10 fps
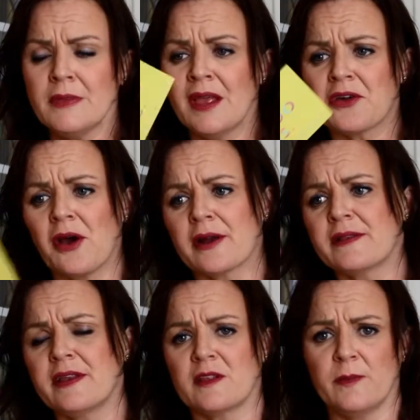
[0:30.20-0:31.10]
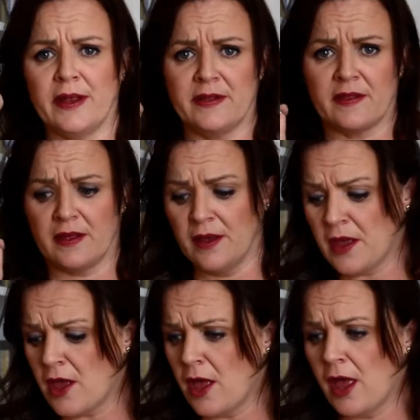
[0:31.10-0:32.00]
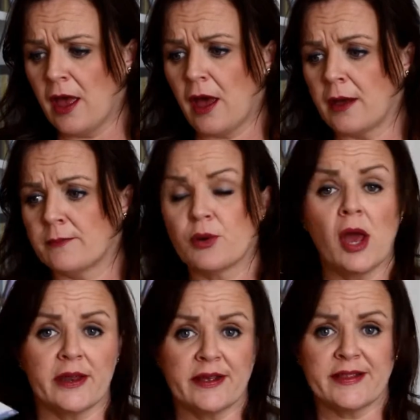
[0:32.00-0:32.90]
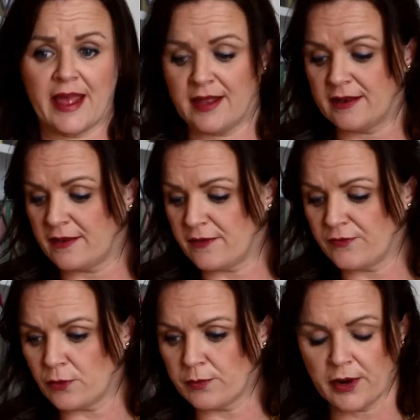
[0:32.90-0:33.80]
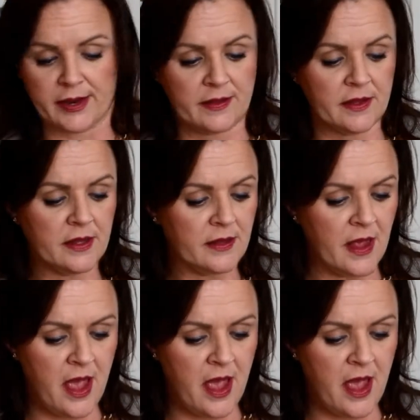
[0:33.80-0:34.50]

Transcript: a card that explains the um, products and the full prices.